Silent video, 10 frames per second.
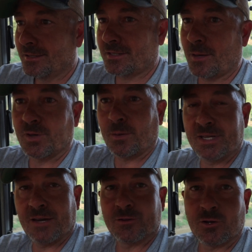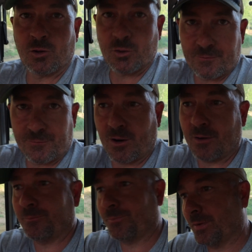something I'm definitely gonna learn
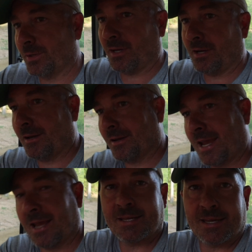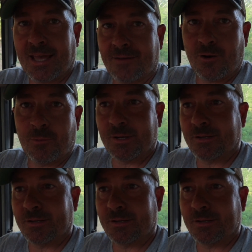from. I can't take that from me.